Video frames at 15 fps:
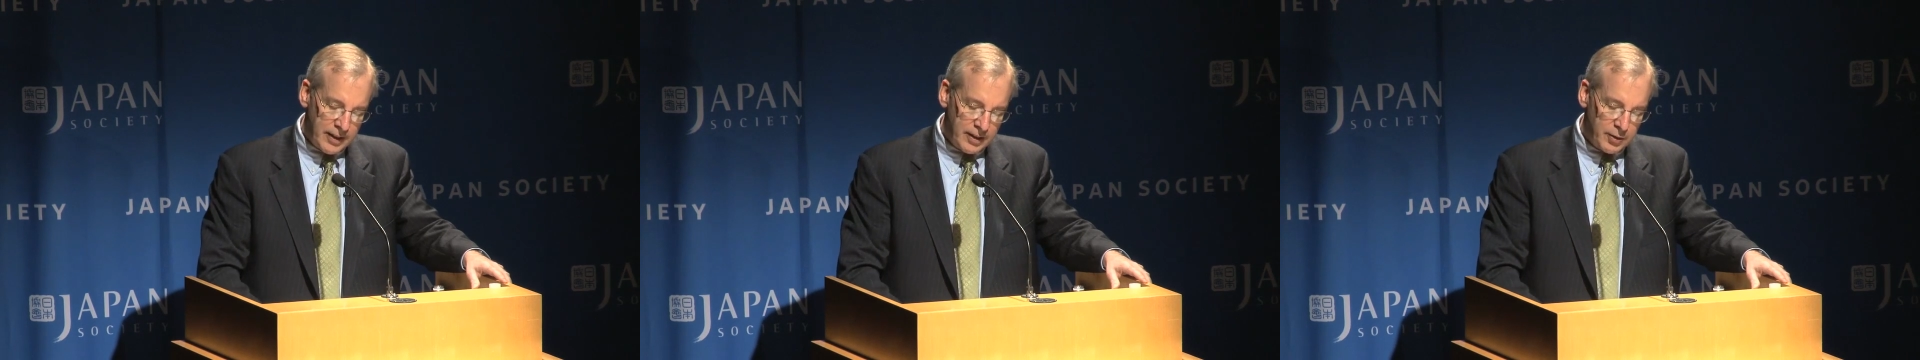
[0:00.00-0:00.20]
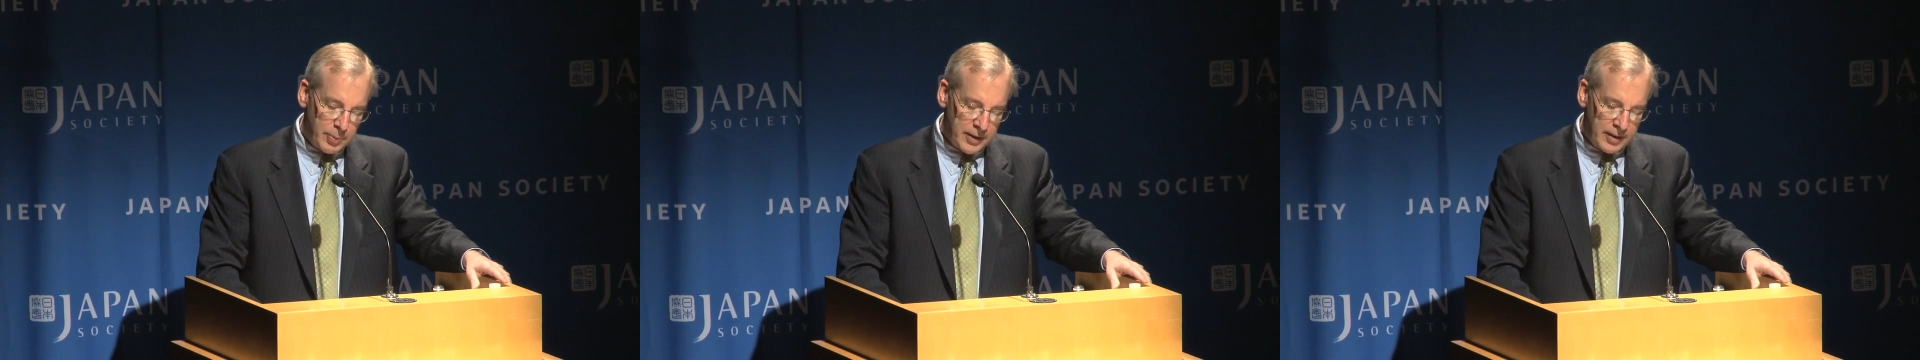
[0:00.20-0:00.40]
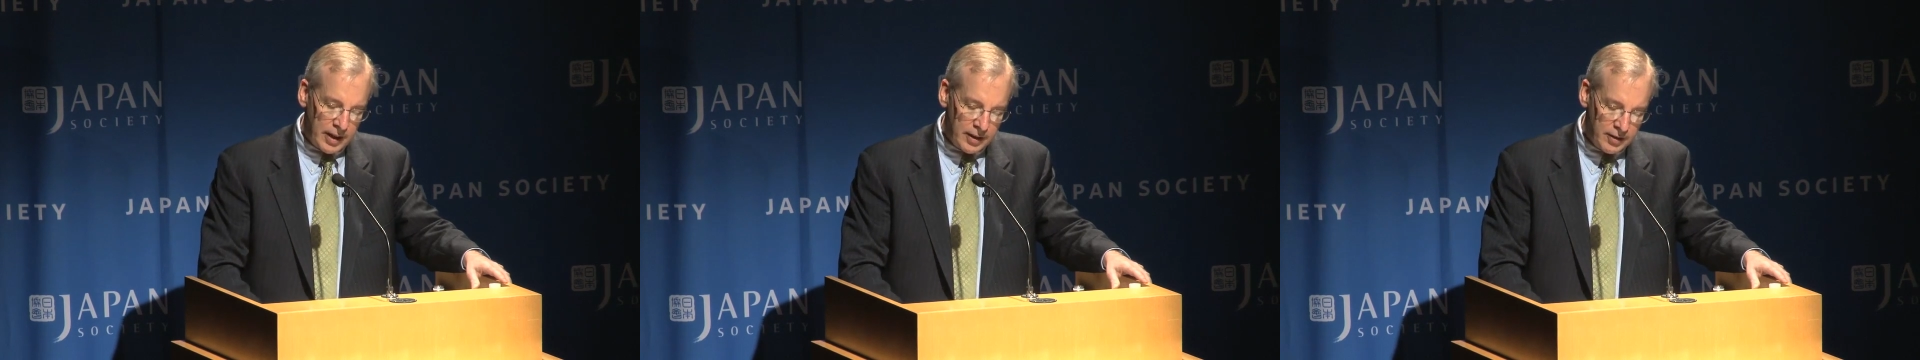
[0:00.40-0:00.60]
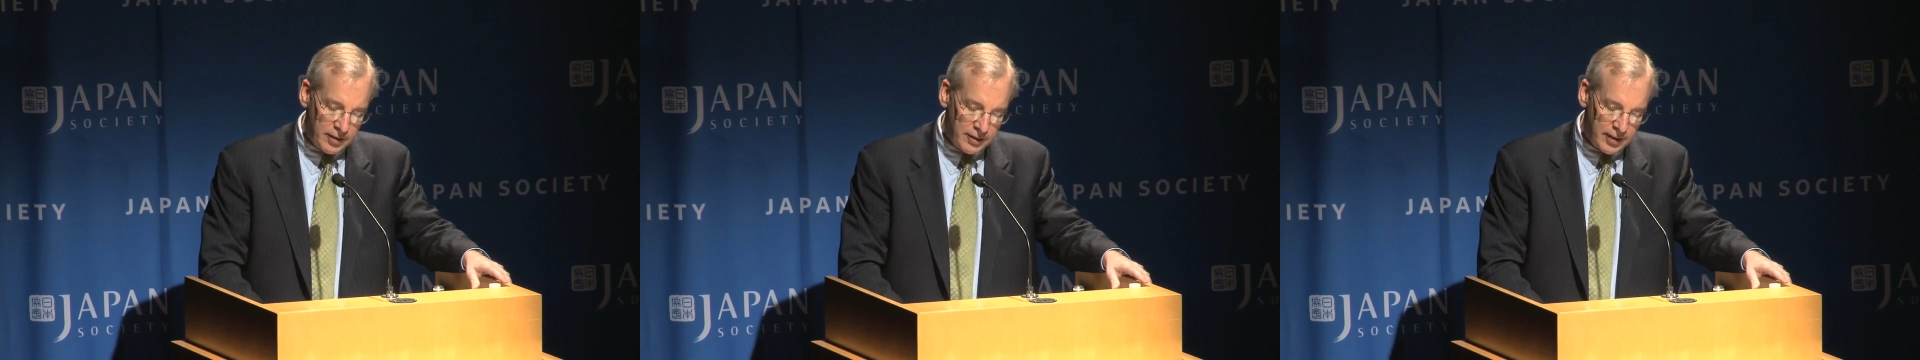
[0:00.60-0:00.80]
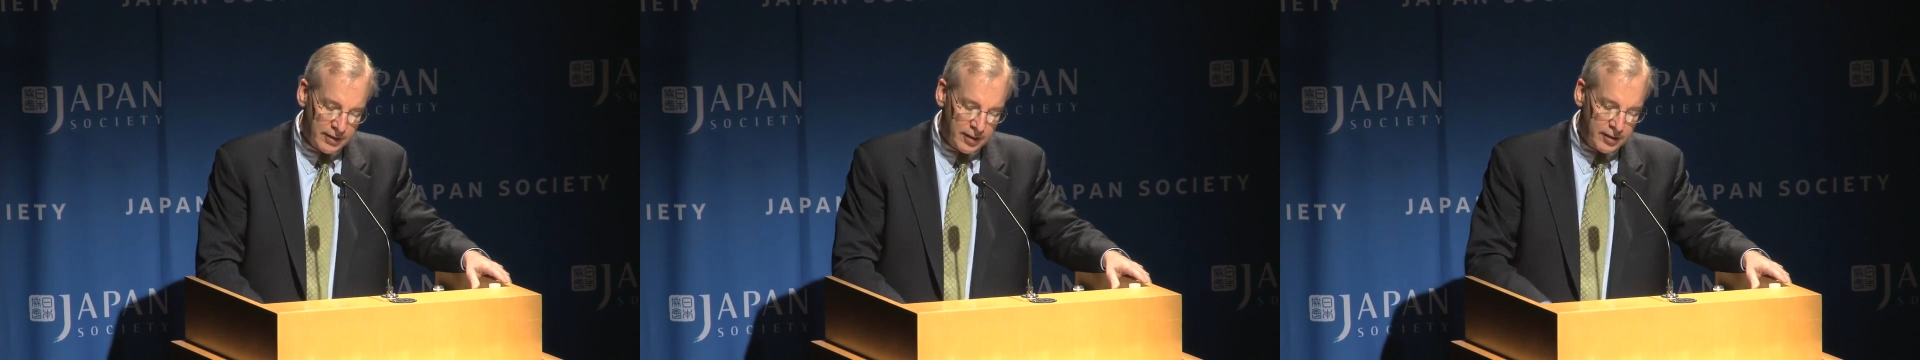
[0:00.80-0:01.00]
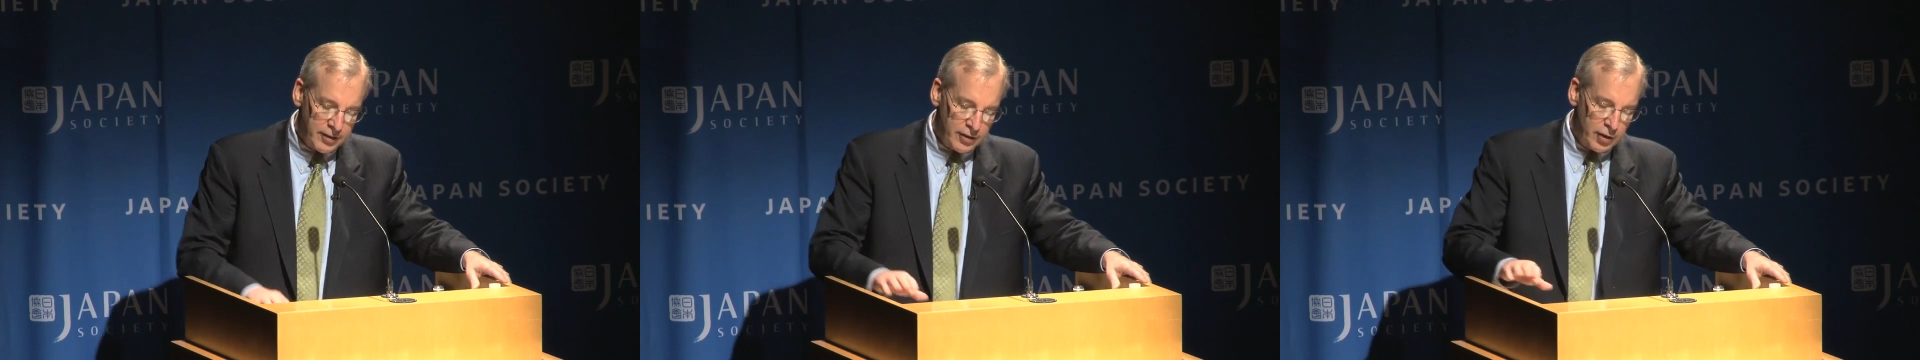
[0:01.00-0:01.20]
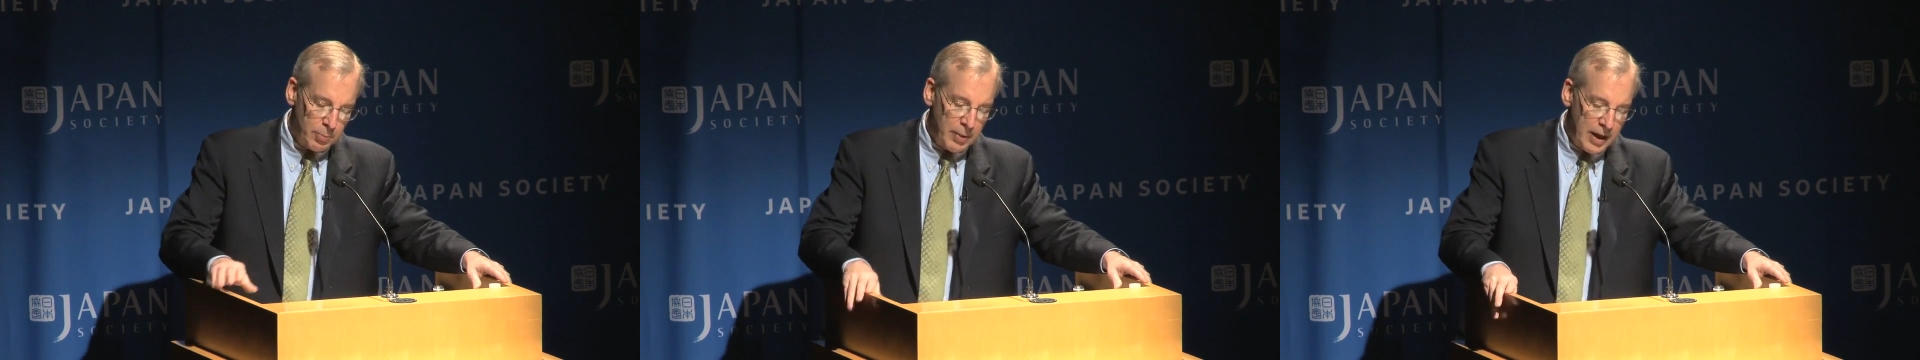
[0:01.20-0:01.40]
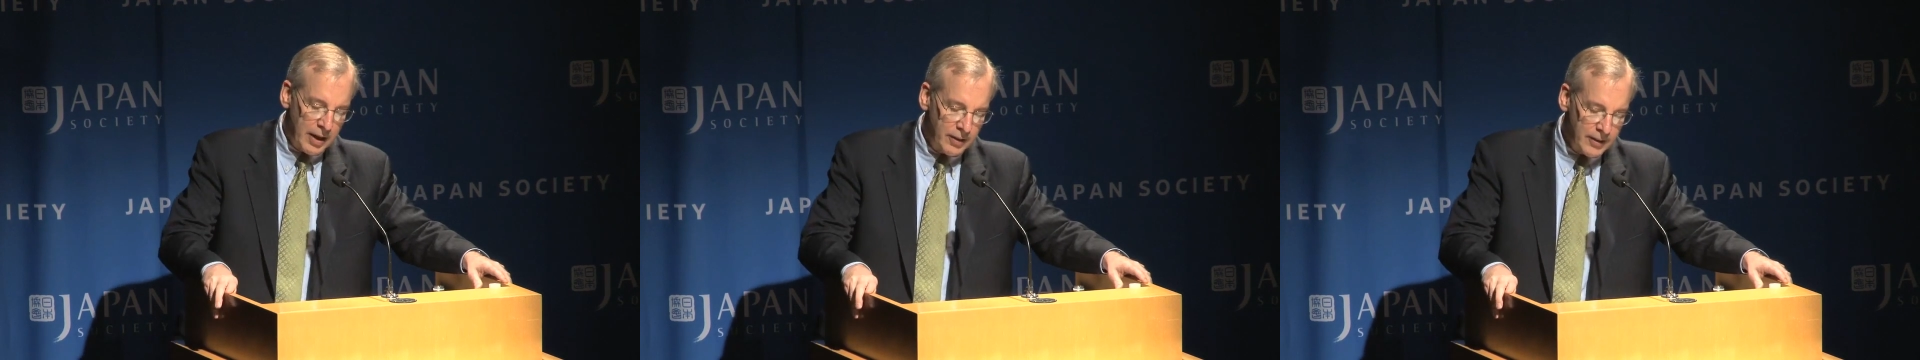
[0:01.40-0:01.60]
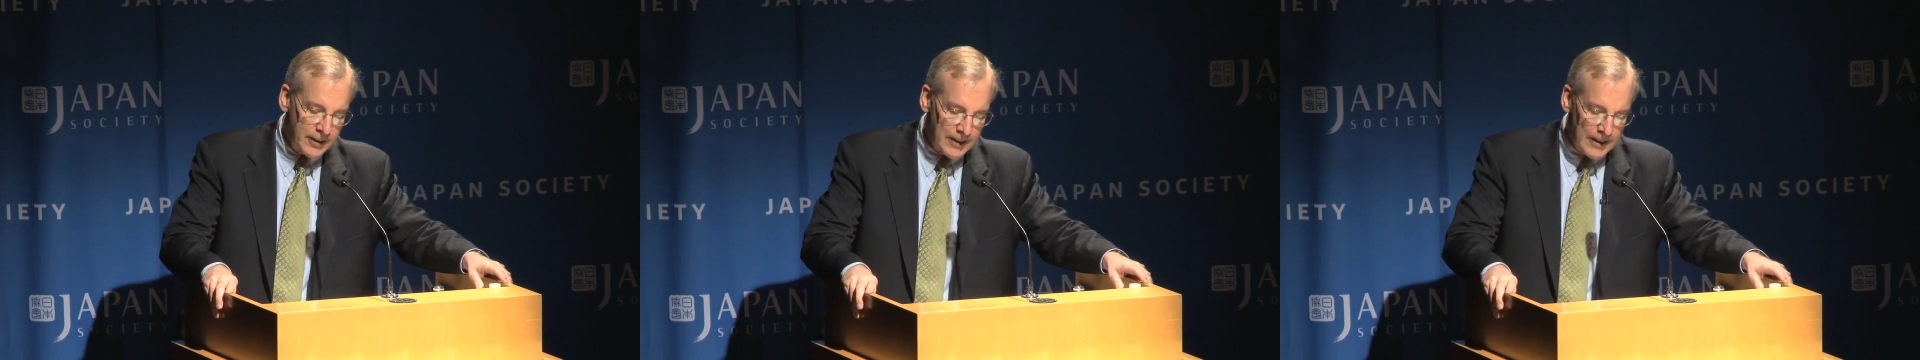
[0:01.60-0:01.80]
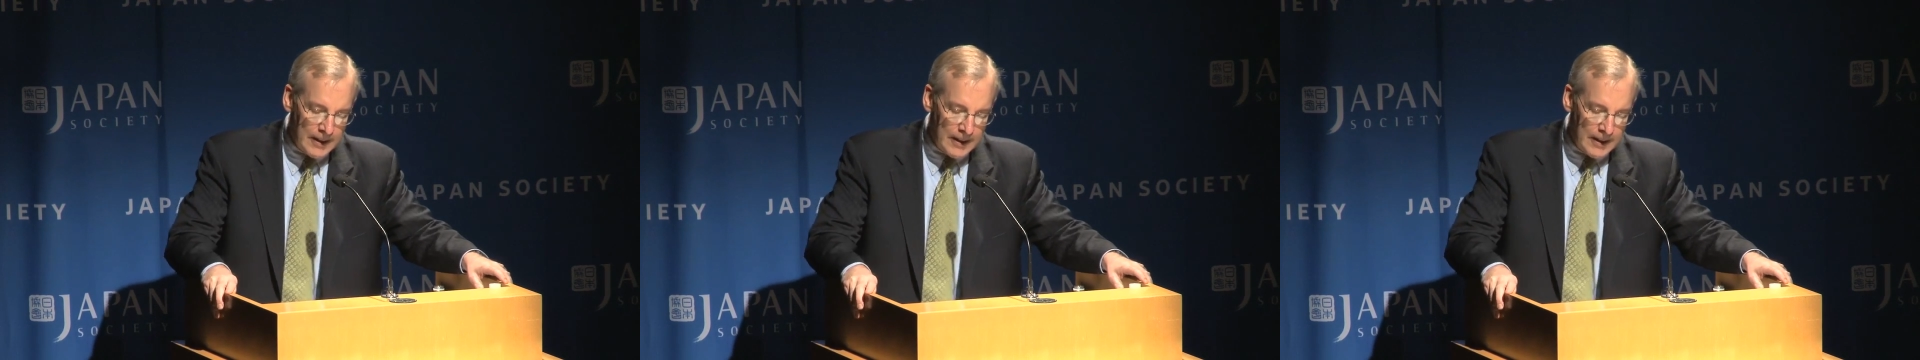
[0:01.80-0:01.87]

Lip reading: expectations at the zero bound,